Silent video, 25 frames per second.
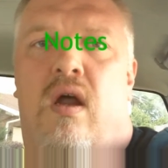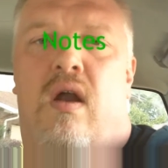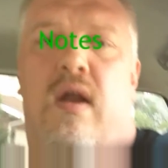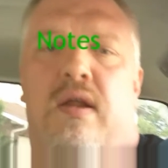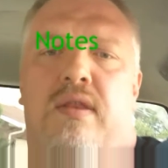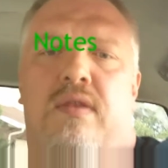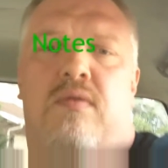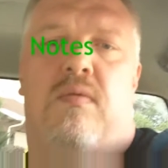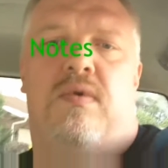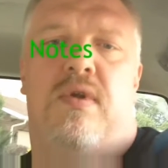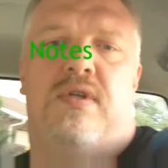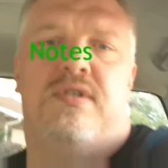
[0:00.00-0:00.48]
All
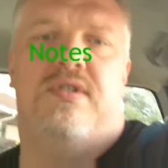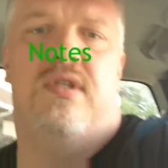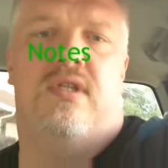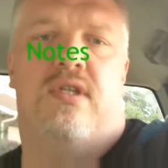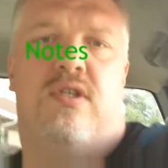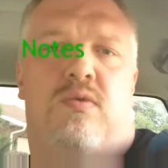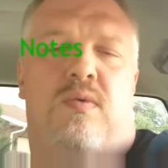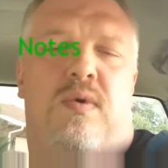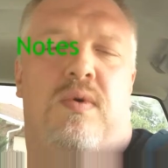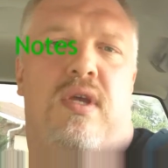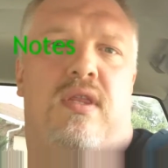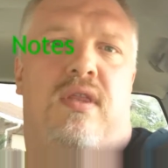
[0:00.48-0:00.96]
right, the reason
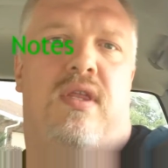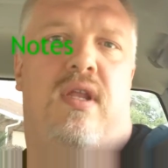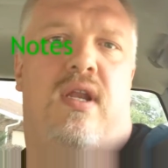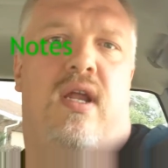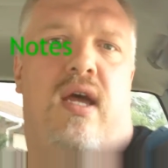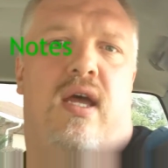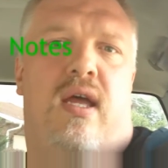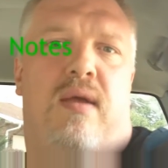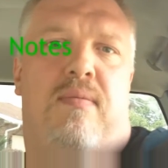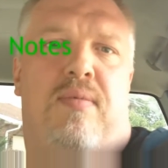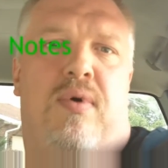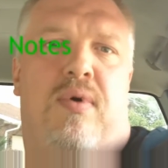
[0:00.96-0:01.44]
this week that
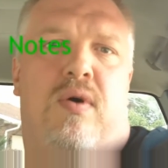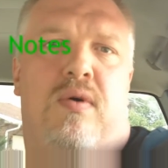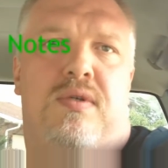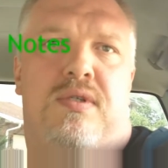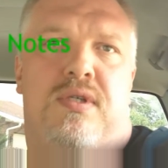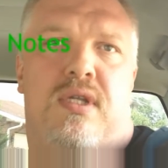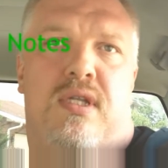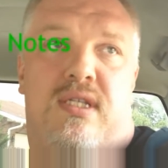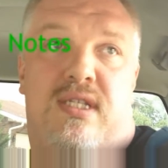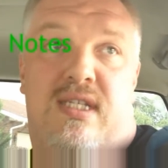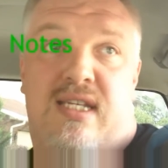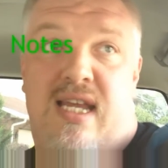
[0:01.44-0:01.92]
I
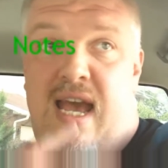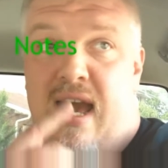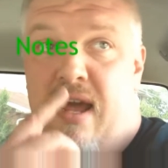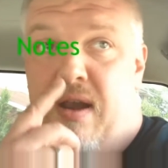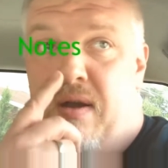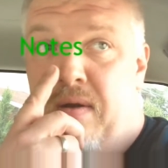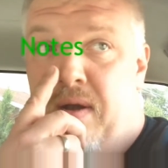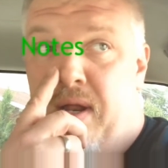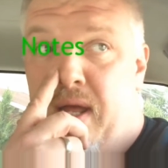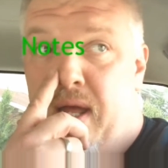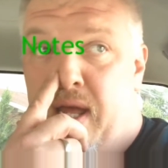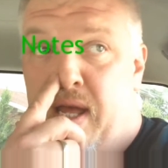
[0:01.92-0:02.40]
posted
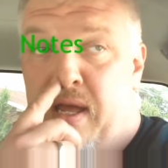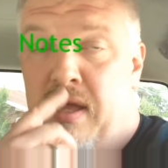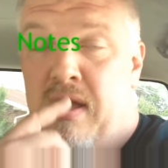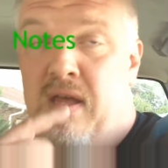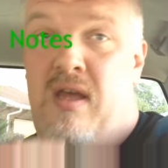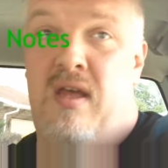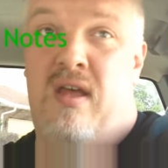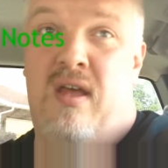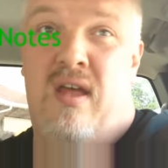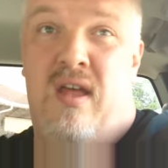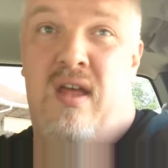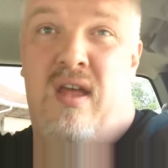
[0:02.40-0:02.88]
Saturday
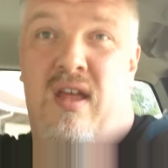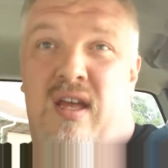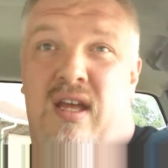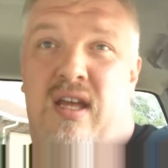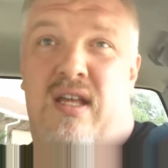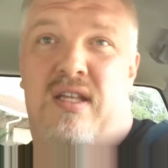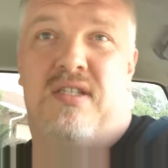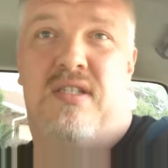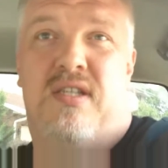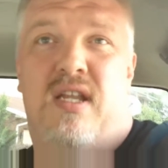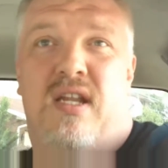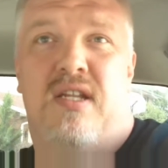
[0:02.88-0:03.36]

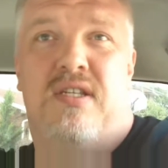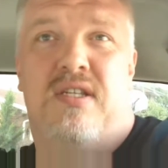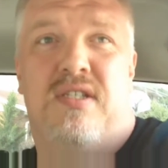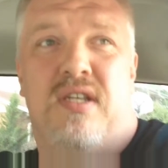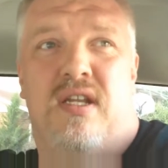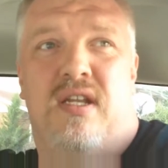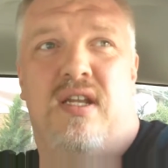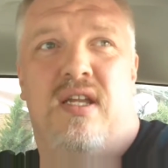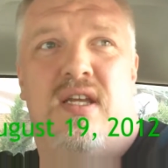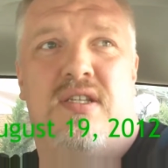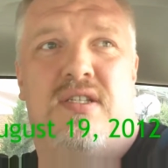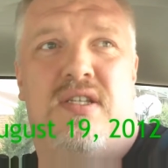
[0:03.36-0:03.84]
instead of
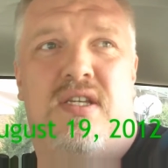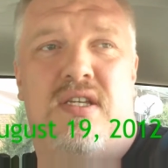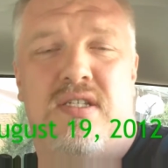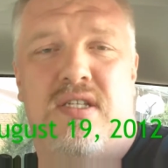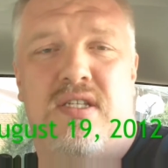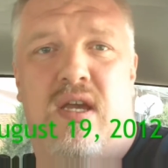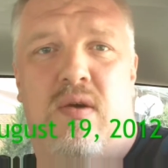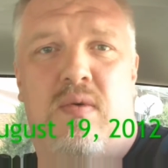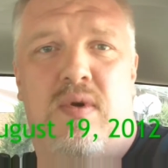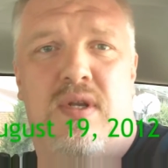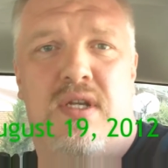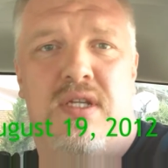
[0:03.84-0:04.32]
Sunday is
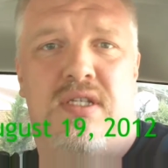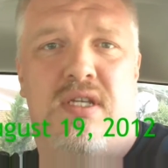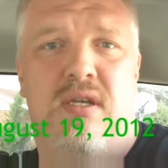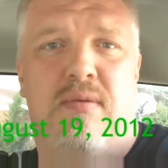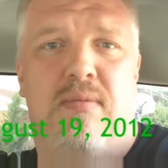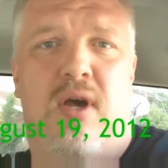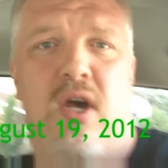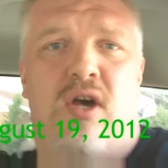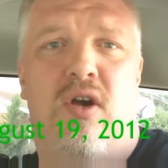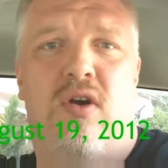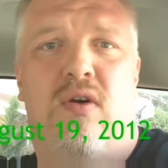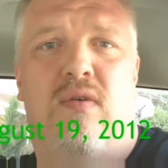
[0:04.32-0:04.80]
because I went to see
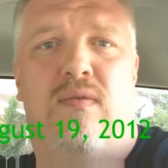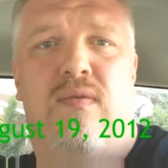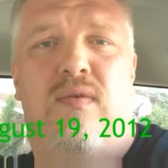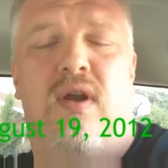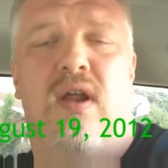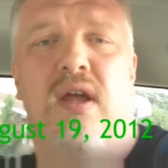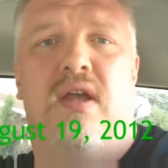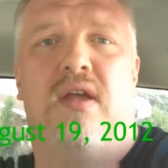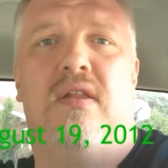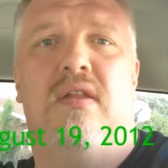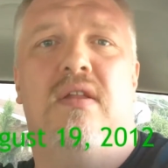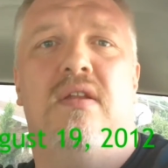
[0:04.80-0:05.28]
my Uncle
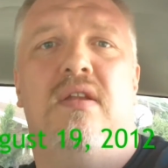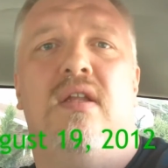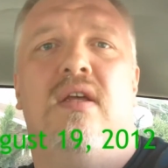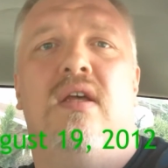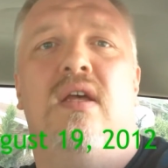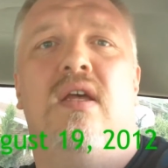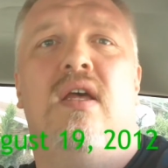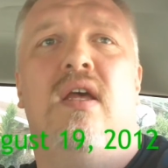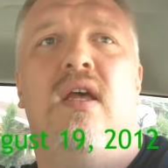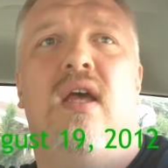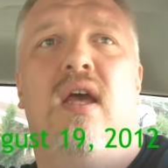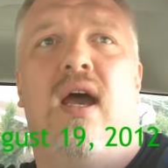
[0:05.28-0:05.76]
Franklin.
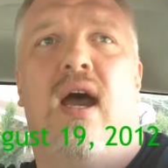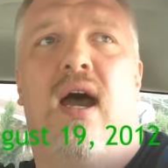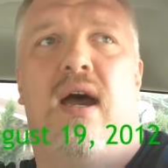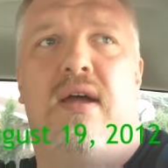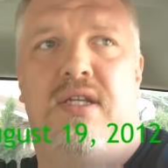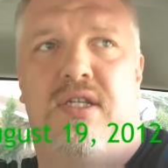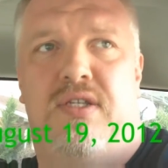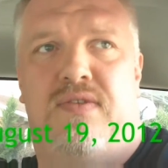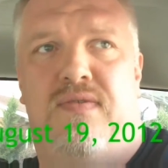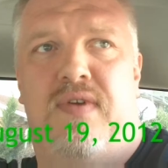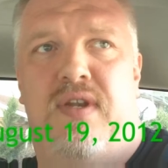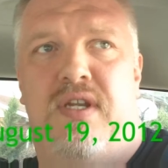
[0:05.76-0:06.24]
I
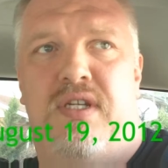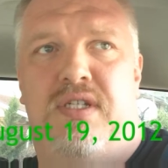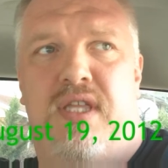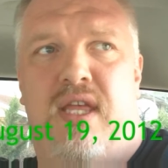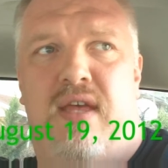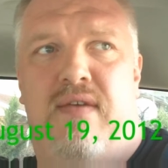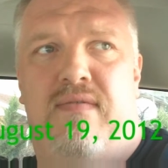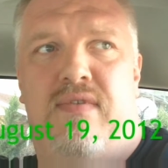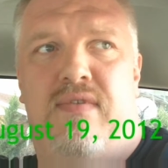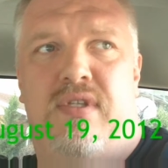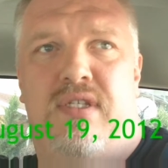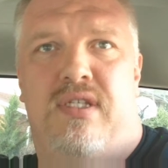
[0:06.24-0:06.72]
just finished
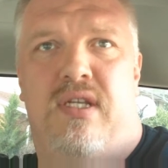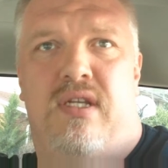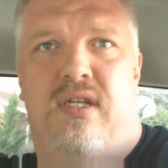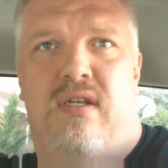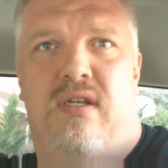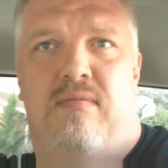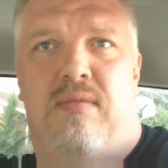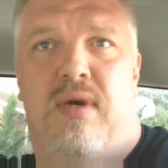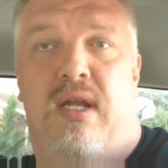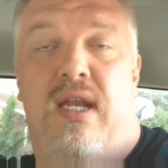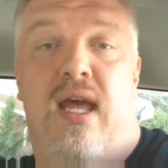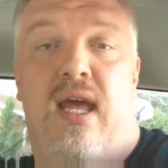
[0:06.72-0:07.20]
that visit.
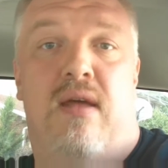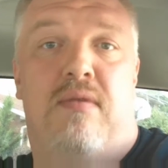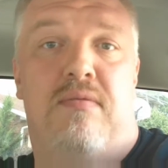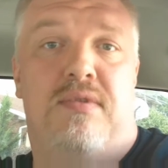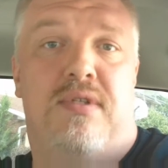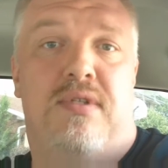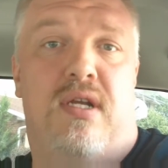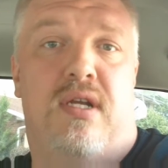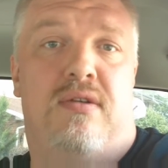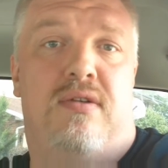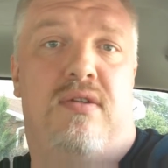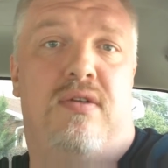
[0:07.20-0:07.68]
My dad
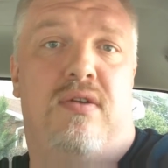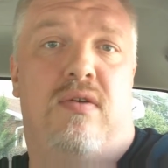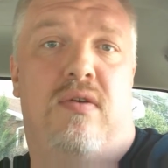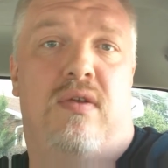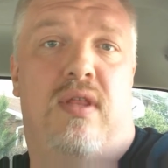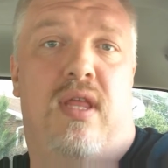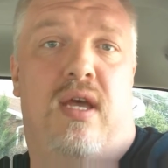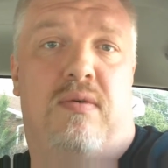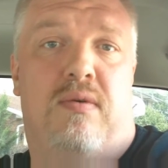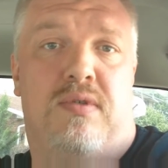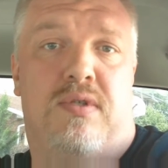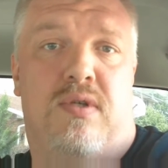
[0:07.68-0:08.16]
was there too,
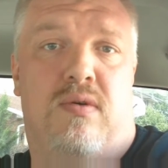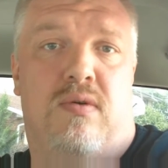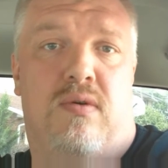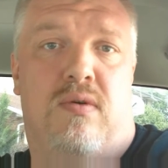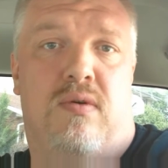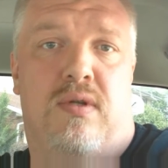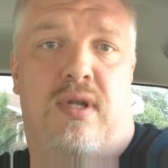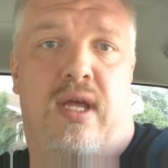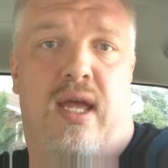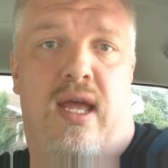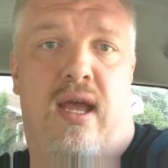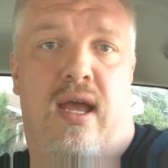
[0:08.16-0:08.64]
and that was
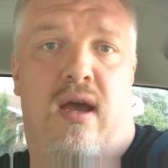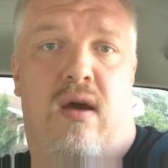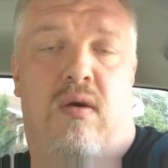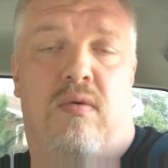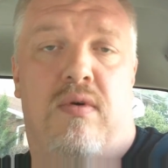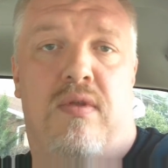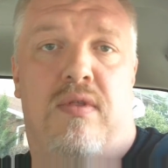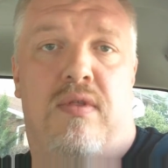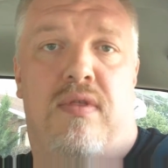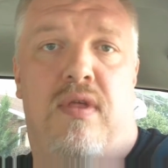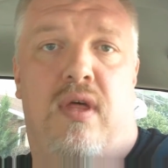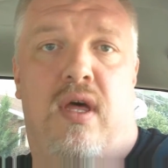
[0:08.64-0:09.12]
cool to hang out
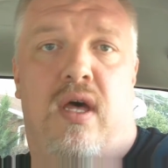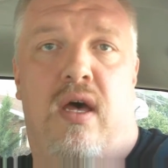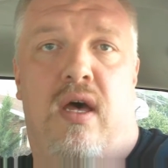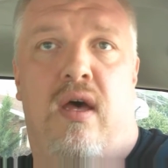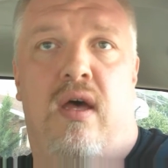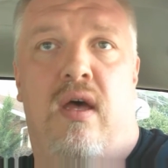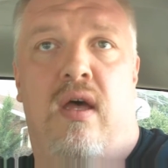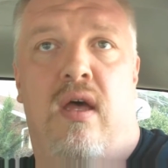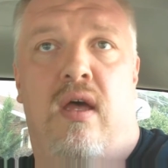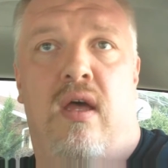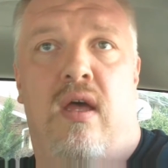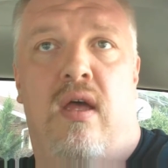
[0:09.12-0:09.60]
with.
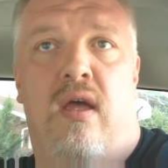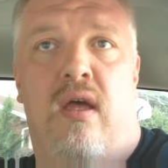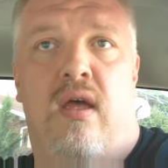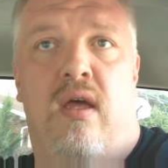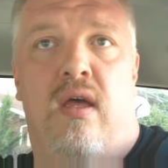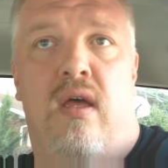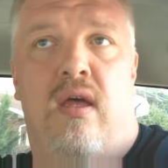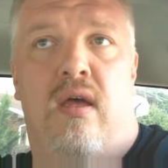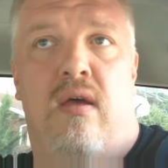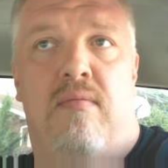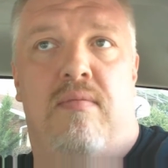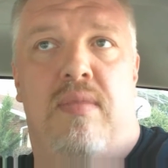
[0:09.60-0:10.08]

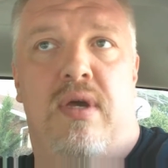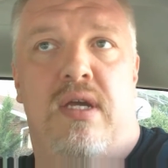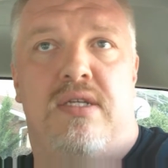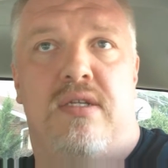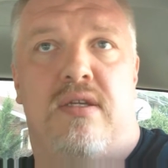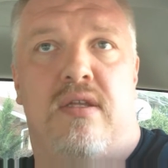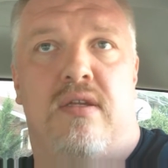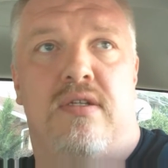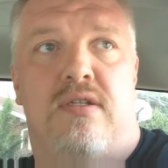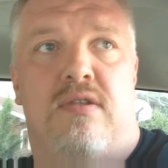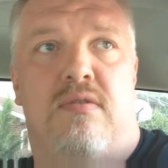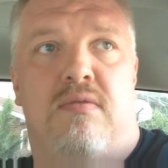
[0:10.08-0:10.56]

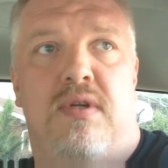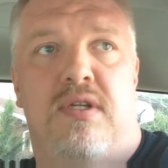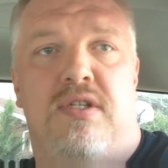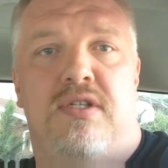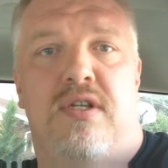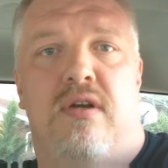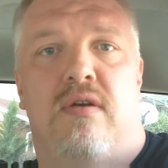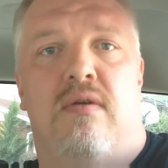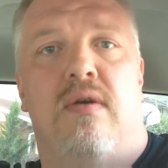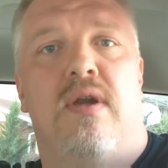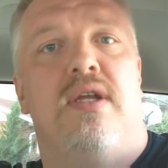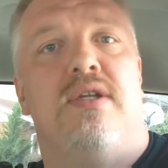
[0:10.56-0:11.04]
Basically, there's 3
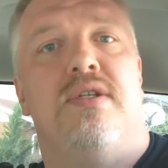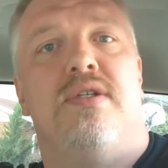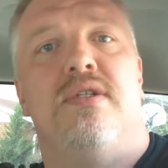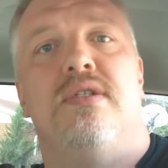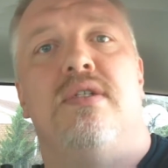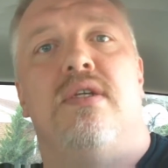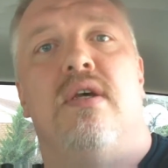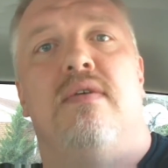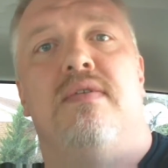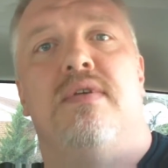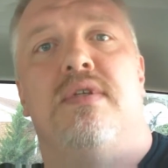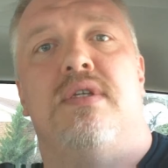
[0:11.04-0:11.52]

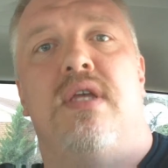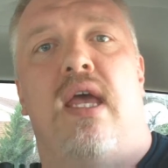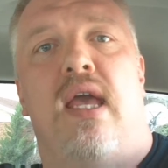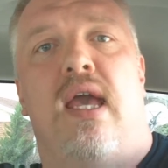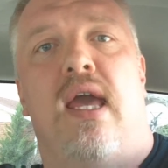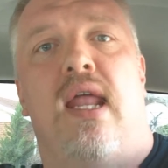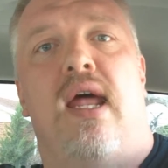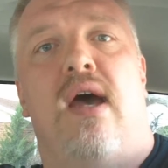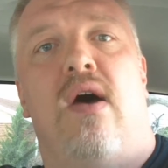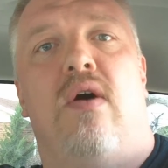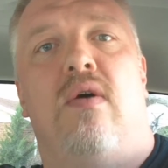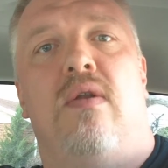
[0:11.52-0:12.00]
generations of us
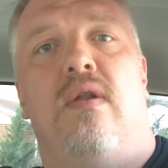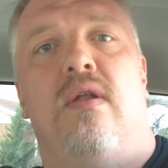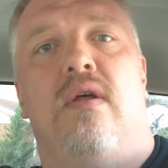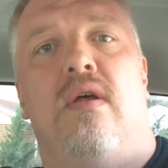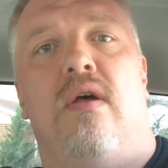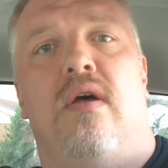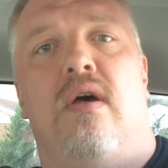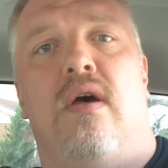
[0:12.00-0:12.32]
hanging out,